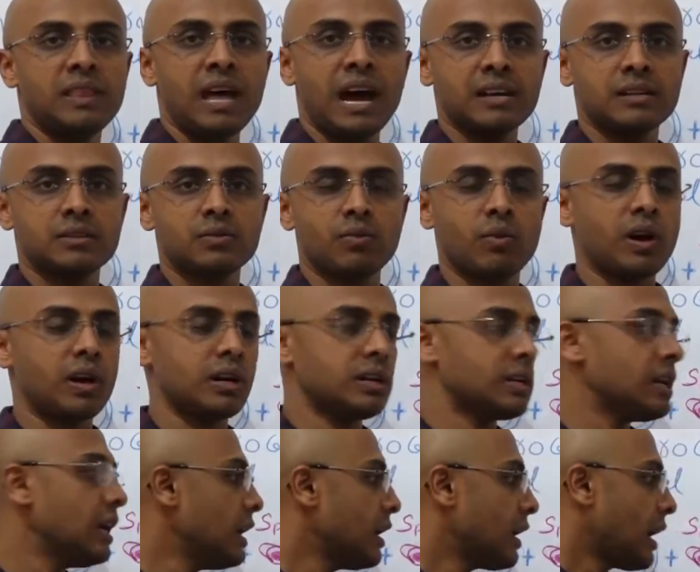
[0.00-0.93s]
That's
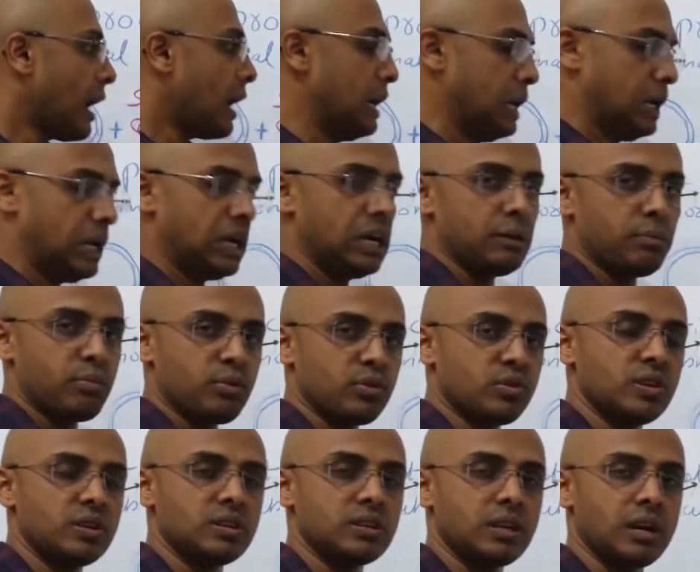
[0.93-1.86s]
what entire
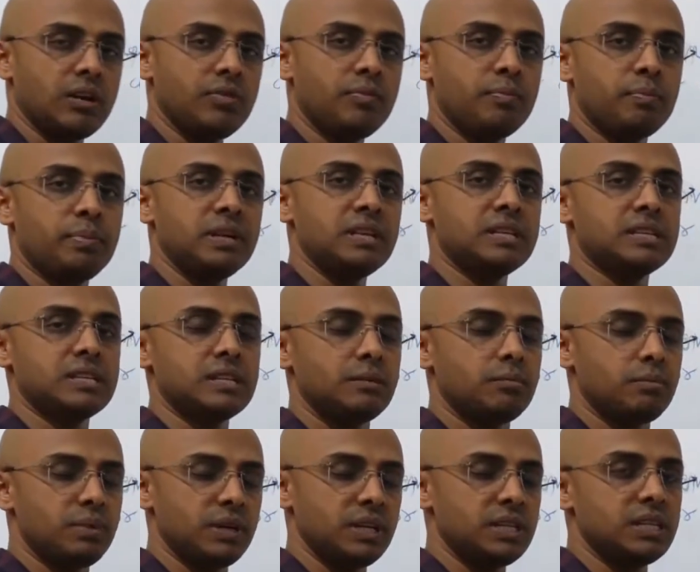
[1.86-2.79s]
procedure of
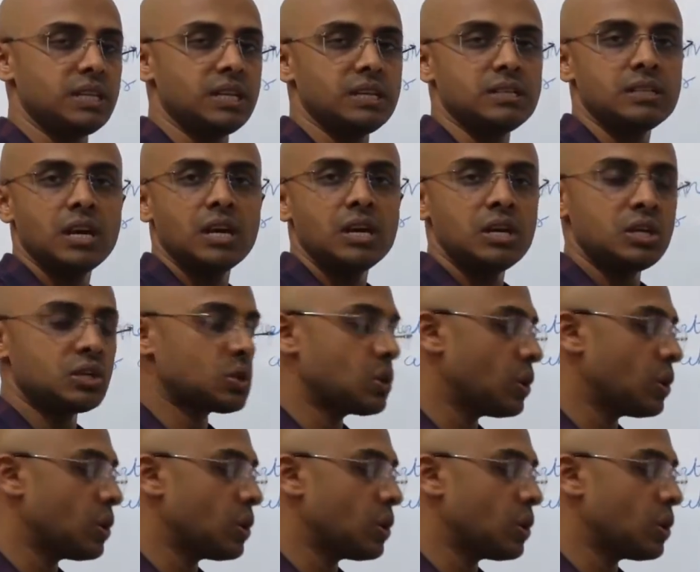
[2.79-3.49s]
PGS is